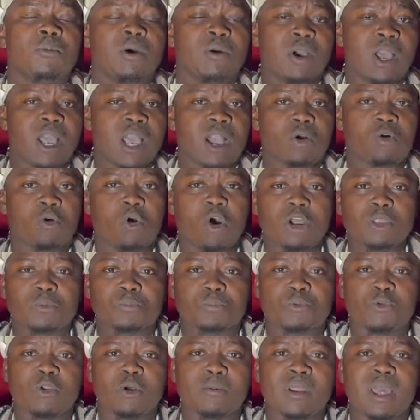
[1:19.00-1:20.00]
a
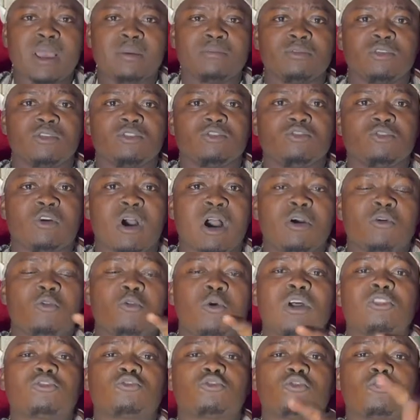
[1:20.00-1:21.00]
court problem, you
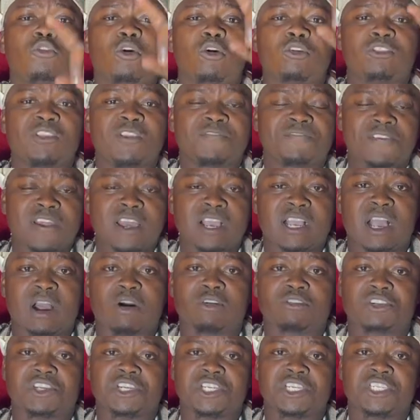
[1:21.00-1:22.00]
want to go different
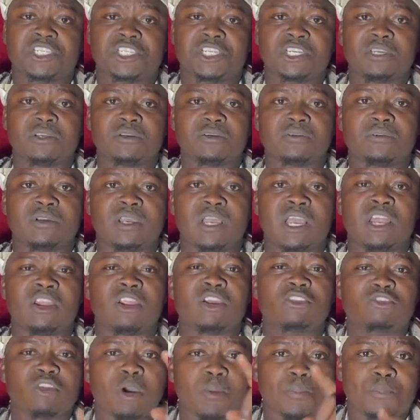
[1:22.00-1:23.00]
countries, a
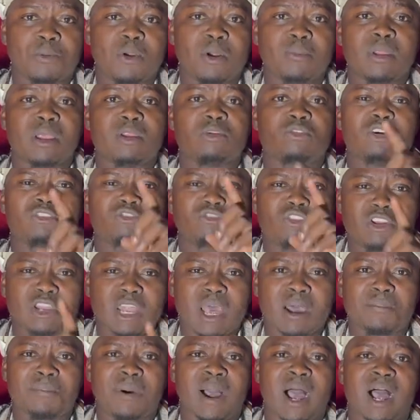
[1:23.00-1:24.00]
lot of problem, lotto
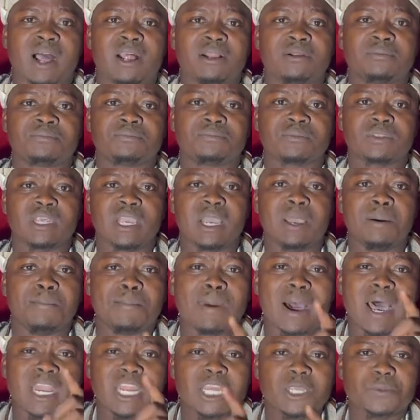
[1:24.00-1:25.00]
number, a
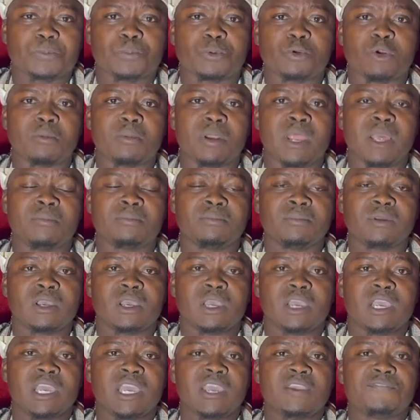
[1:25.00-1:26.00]
marriage problem,
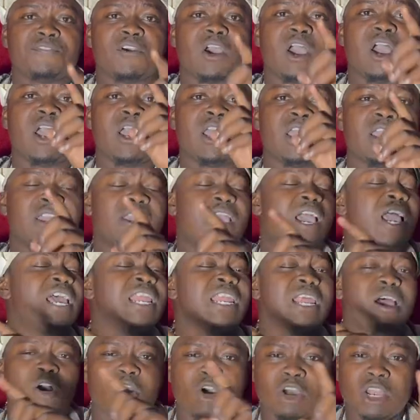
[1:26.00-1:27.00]
if
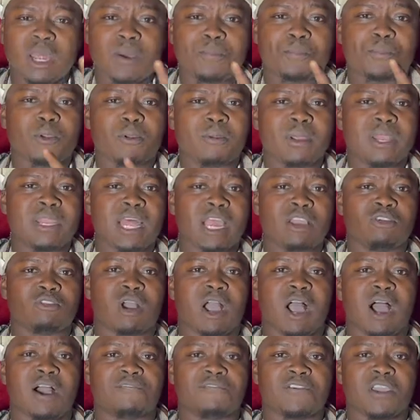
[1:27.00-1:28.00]
any other problem that you
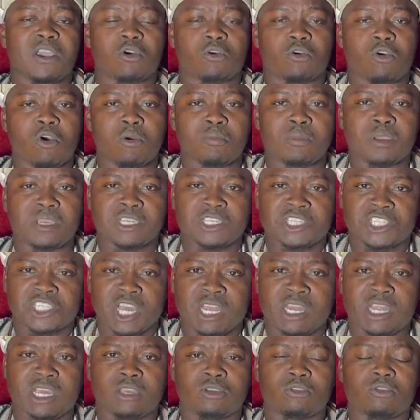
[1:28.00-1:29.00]
have, and call me,
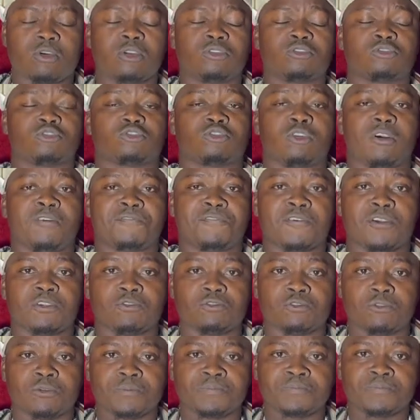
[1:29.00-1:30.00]
inshallah, it's going to solve for
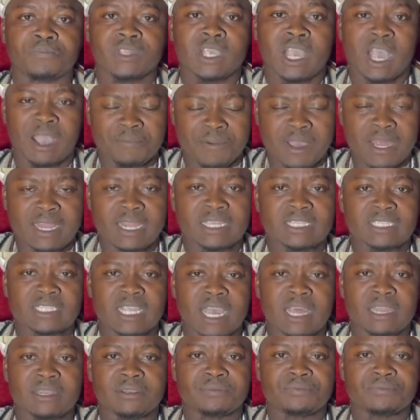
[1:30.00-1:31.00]
you. I
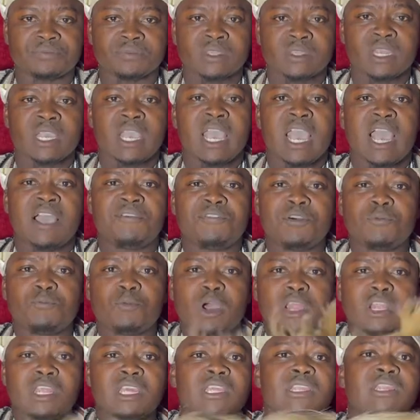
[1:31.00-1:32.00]
understand.
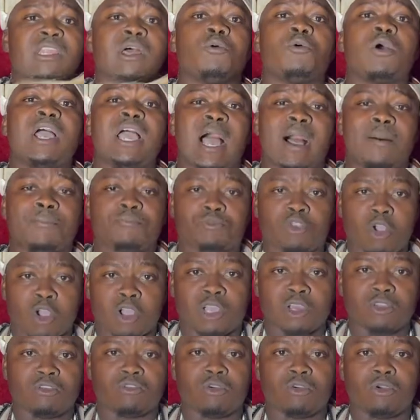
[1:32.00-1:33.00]
Everybody, the way I'm
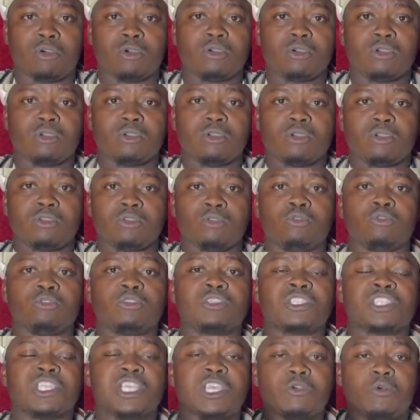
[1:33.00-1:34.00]
talking now, you
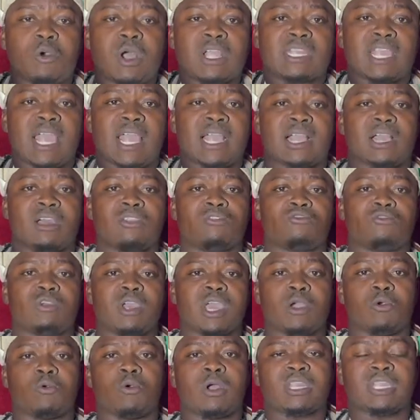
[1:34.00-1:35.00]
will see what I can do
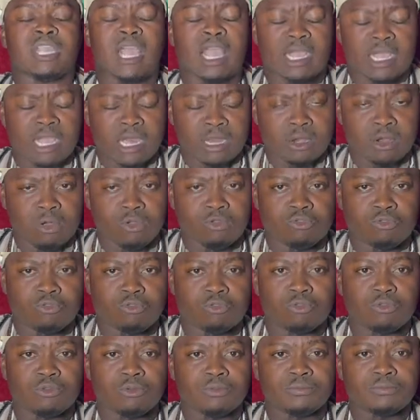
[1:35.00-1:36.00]
and what I cannot
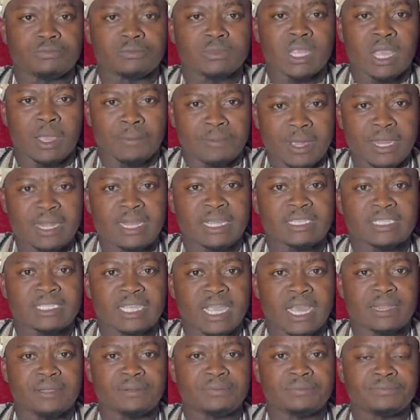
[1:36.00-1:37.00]
do. I
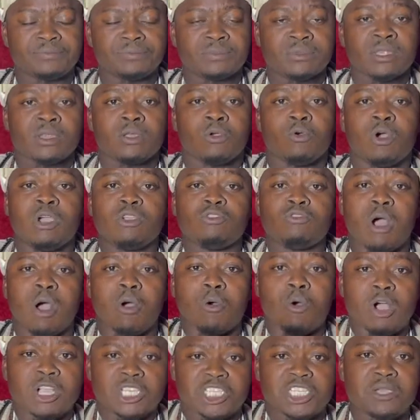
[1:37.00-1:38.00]
understand. When you
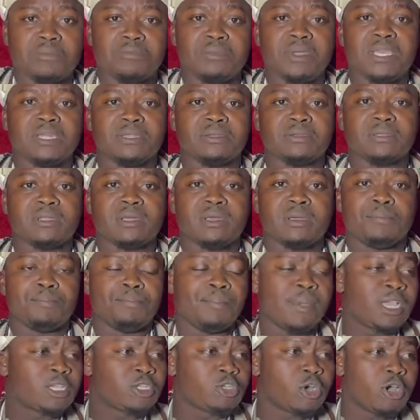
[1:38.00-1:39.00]
are watching me,
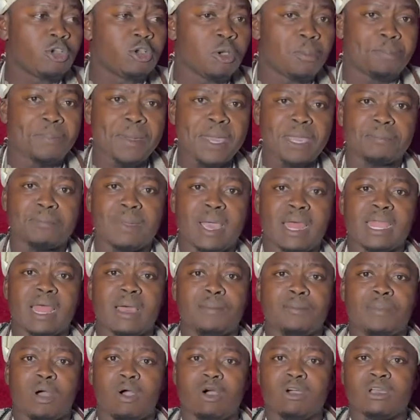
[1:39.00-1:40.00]
make sure you pick my
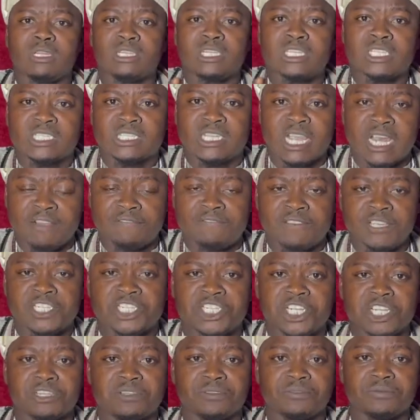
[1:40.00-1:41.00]
number on this
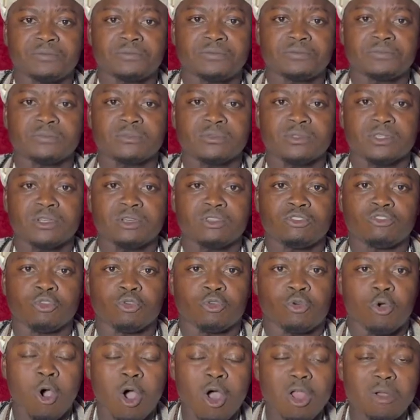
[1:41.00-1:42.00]
television
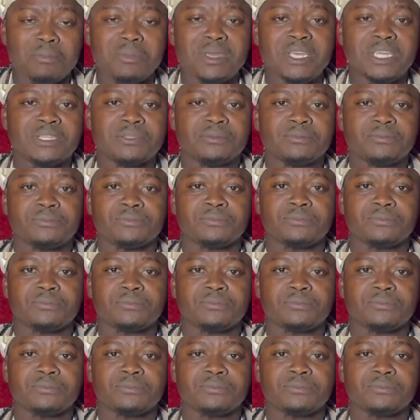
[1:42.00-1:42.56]
to call me.